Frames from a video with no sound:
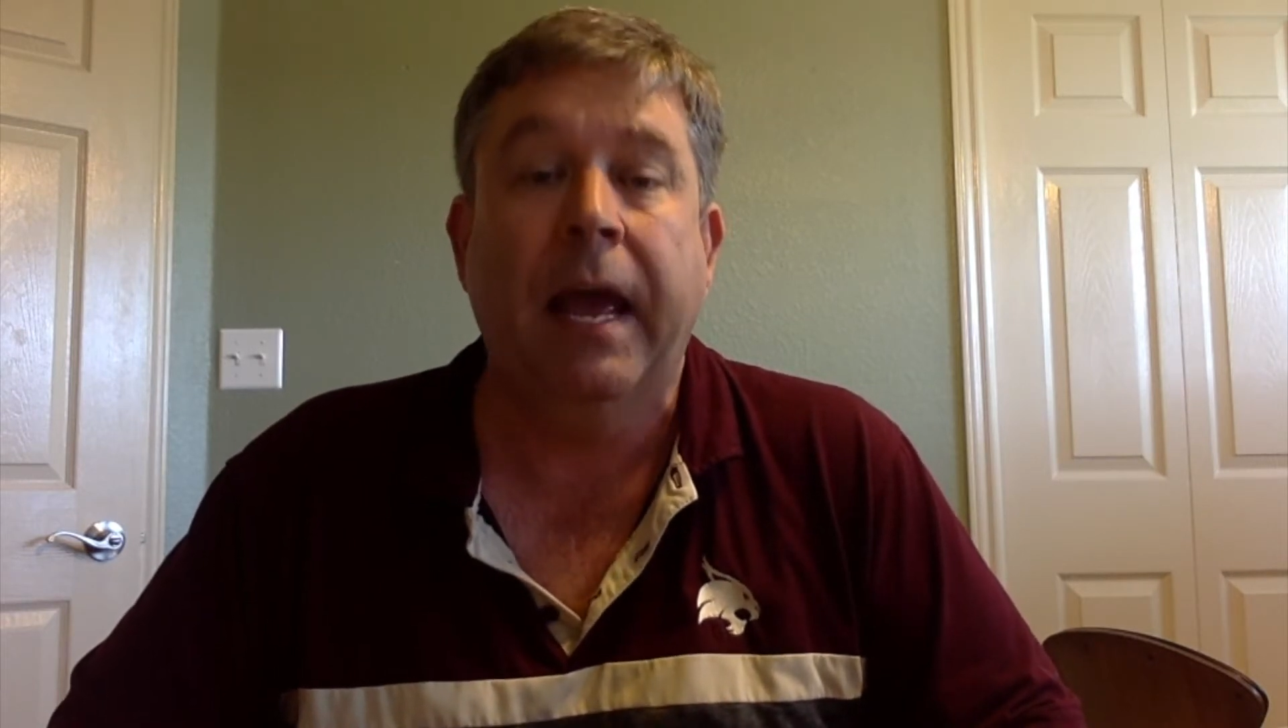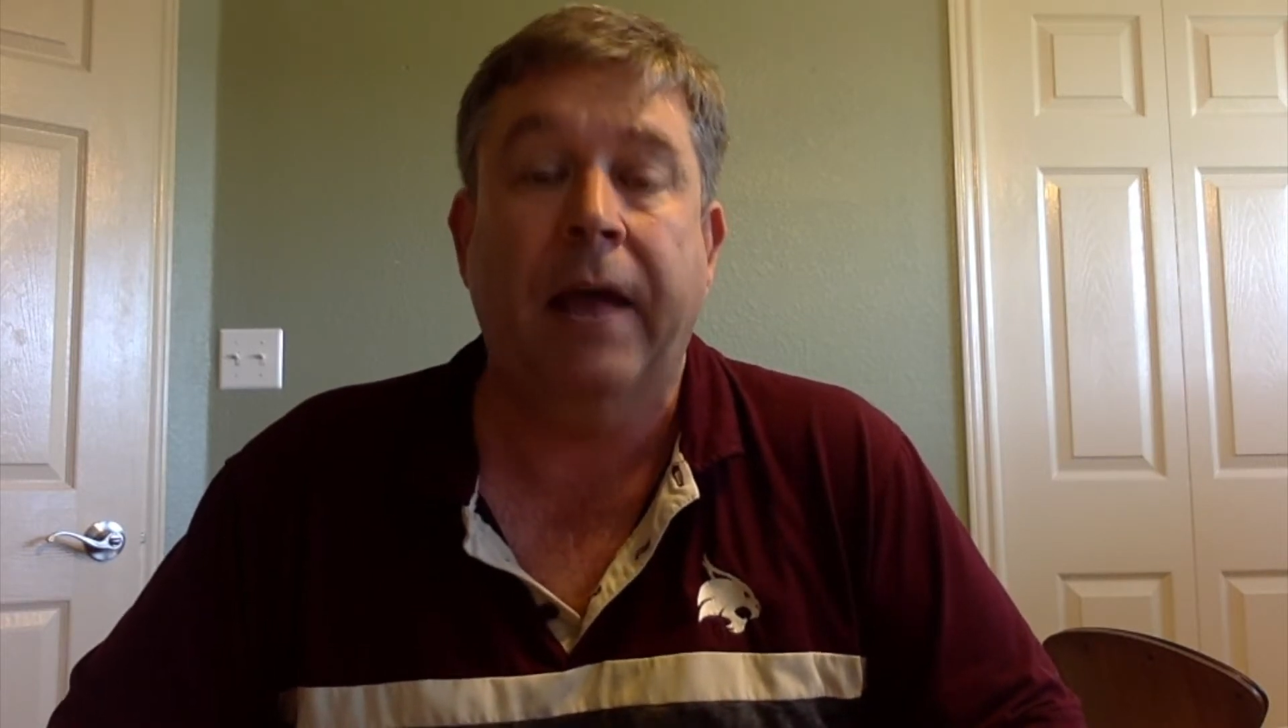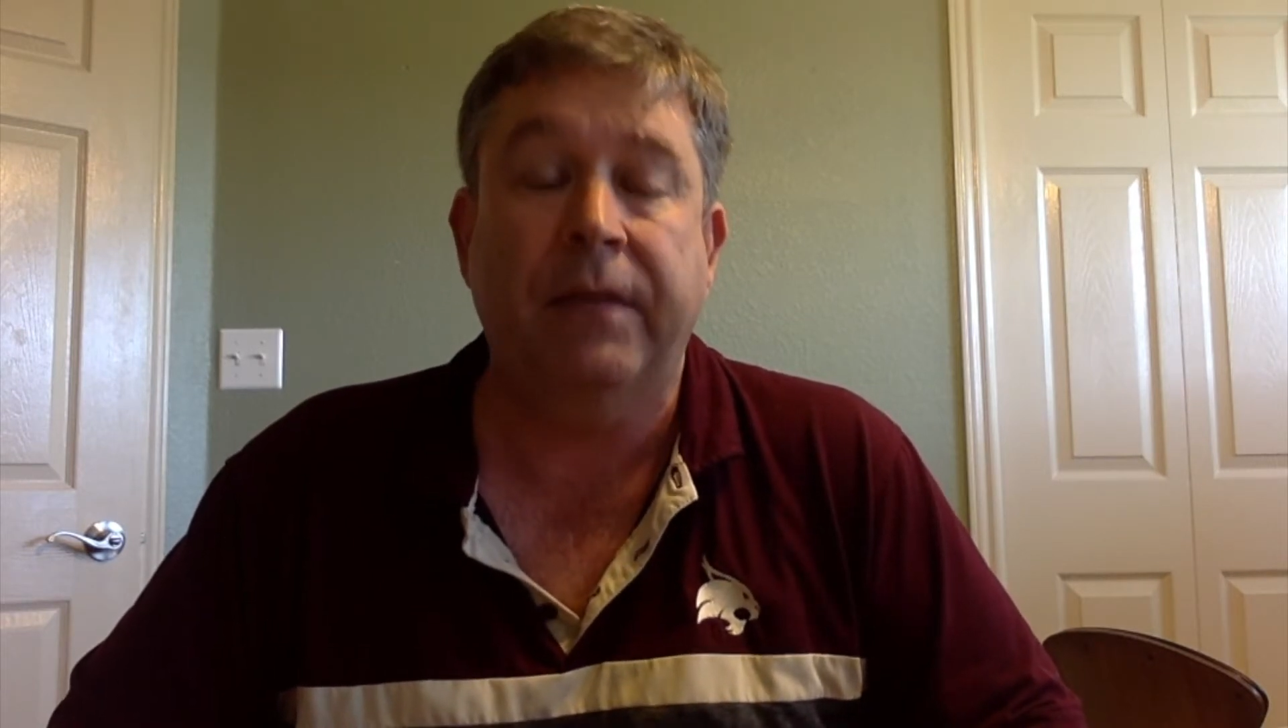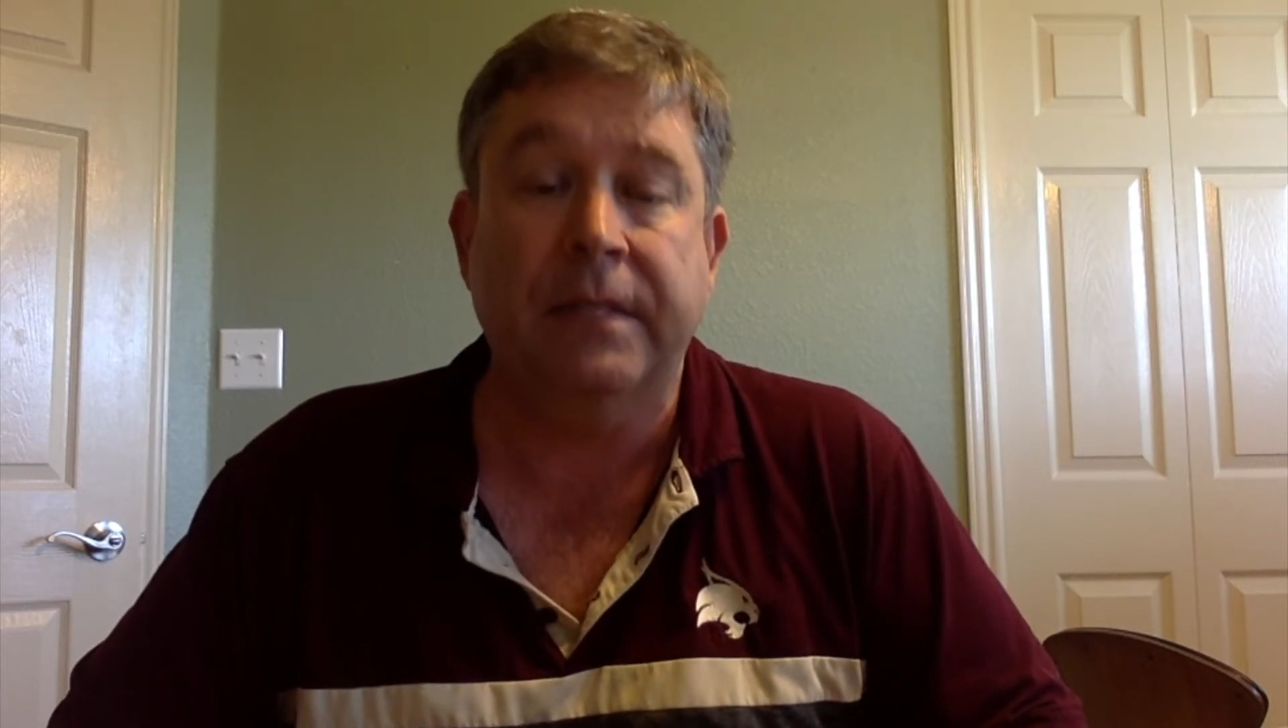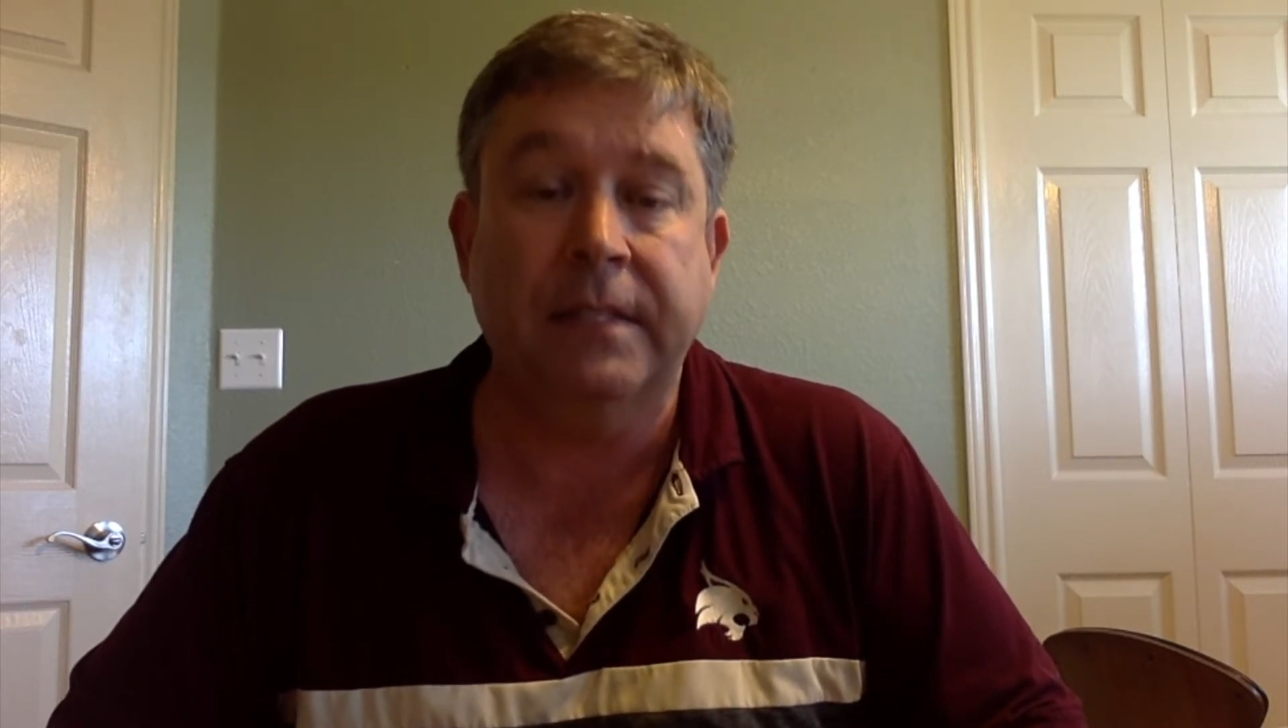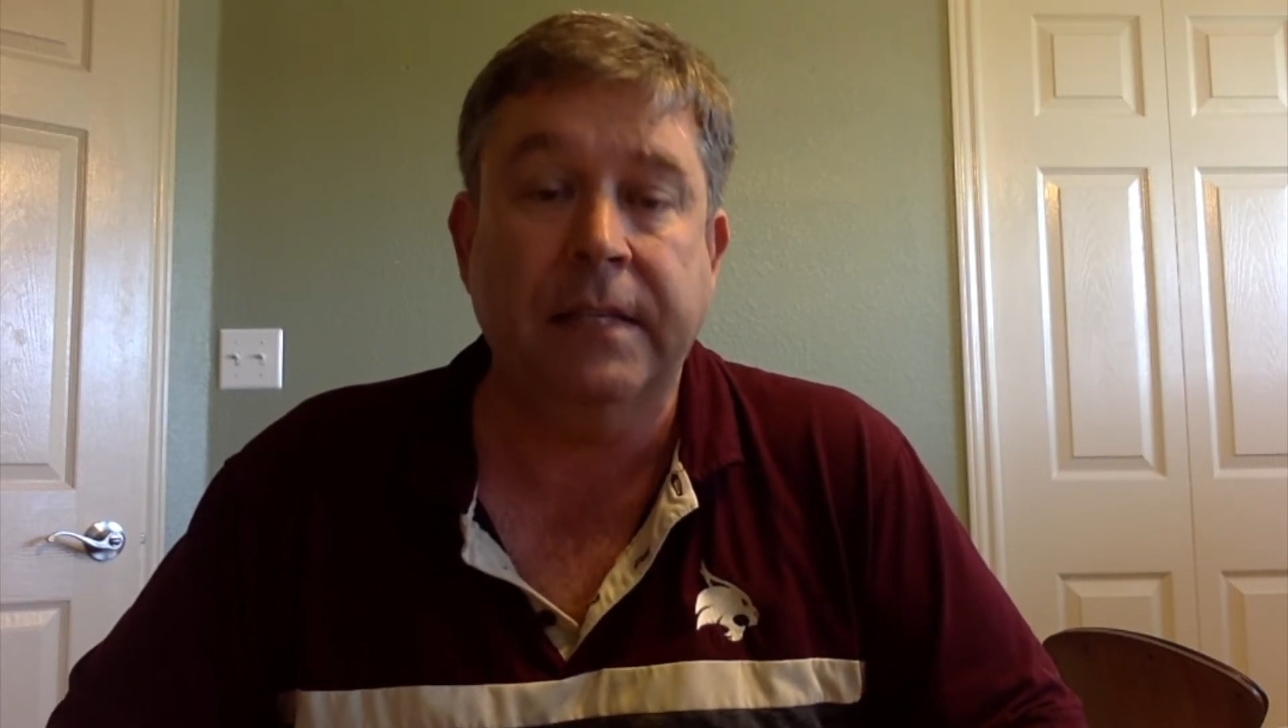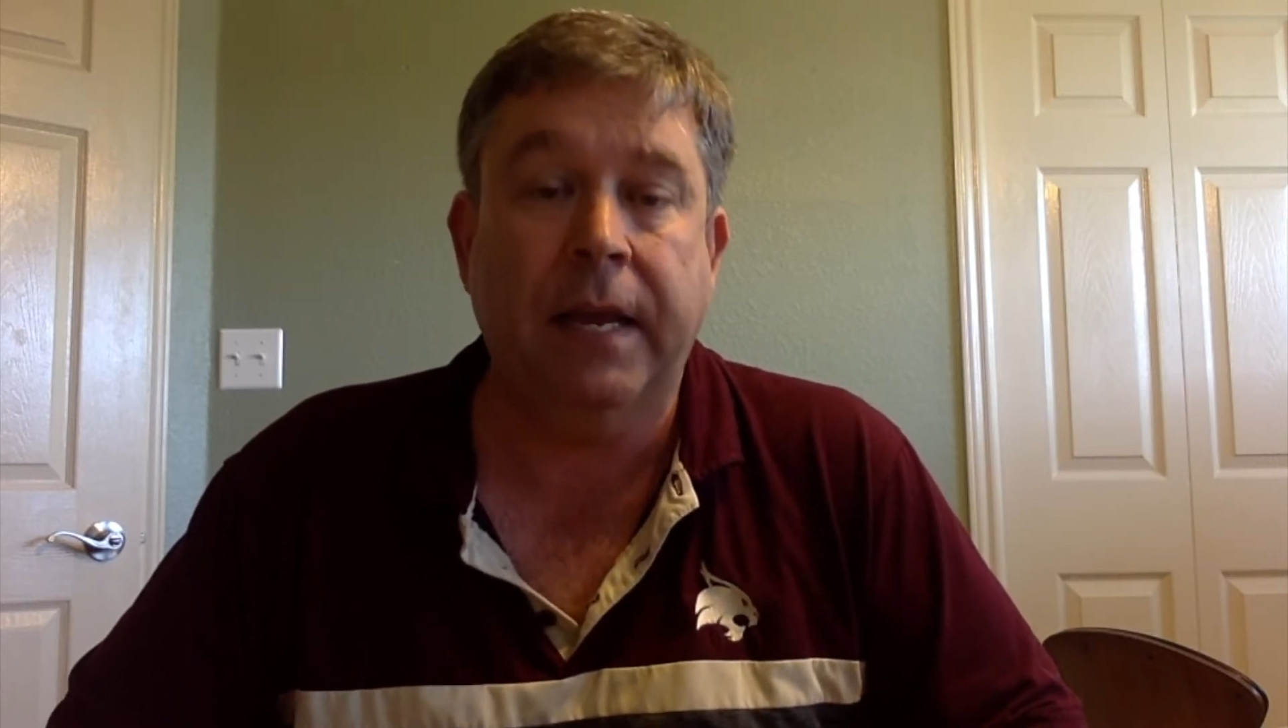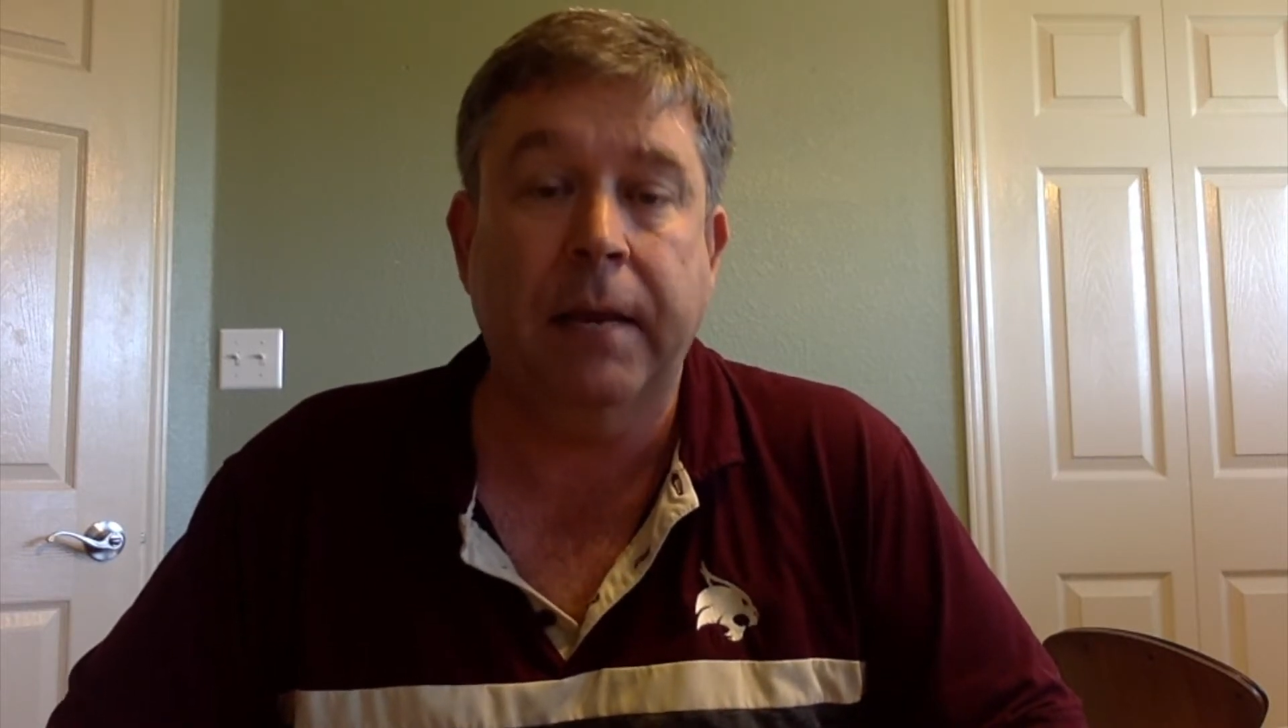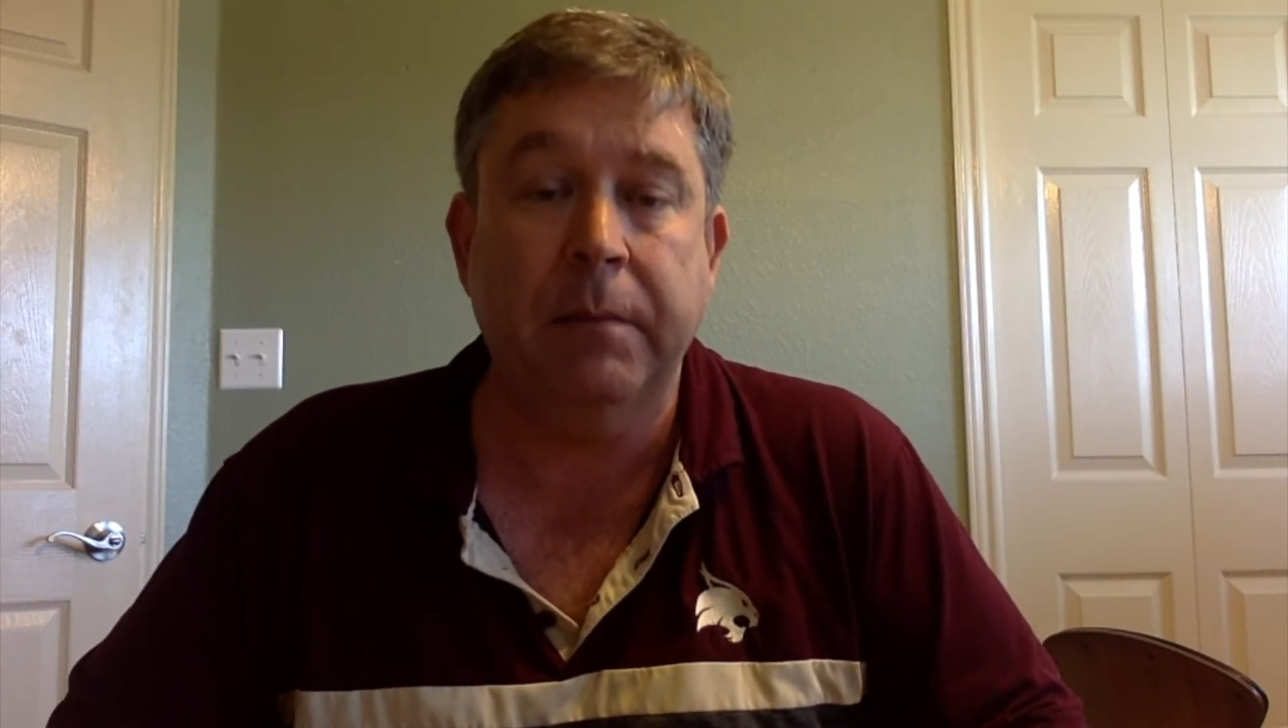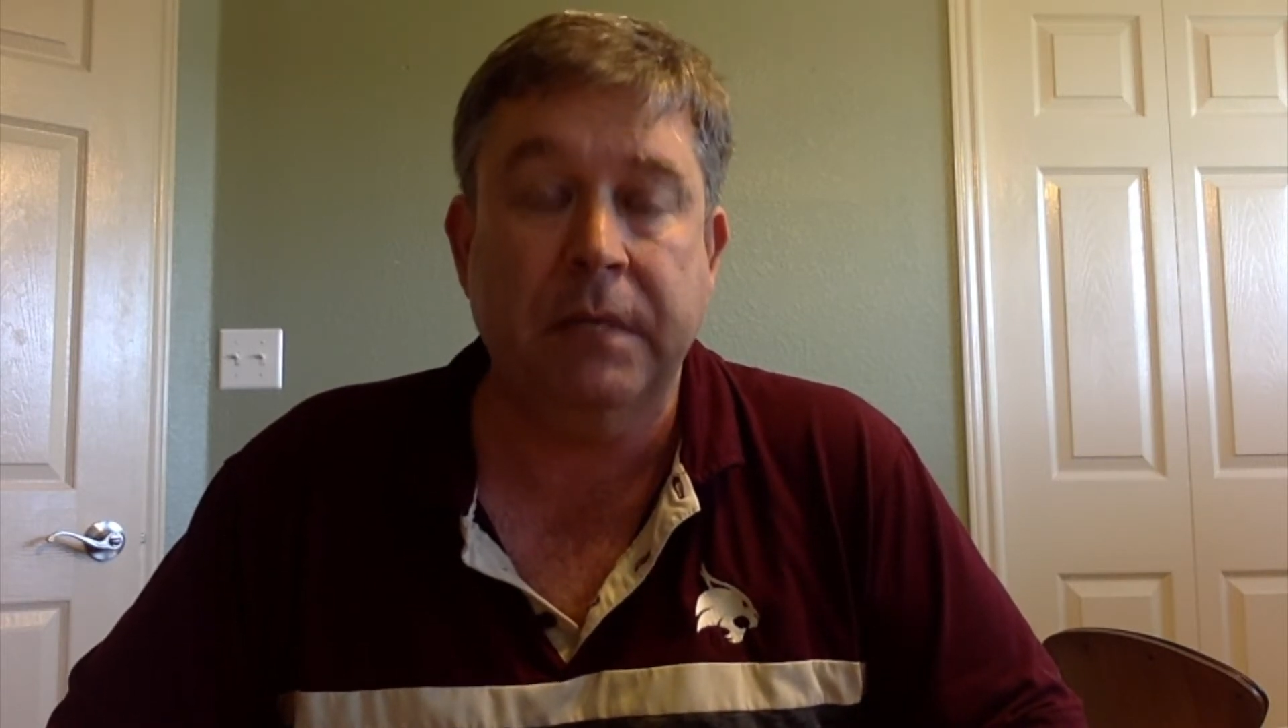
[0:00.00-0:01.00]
at the same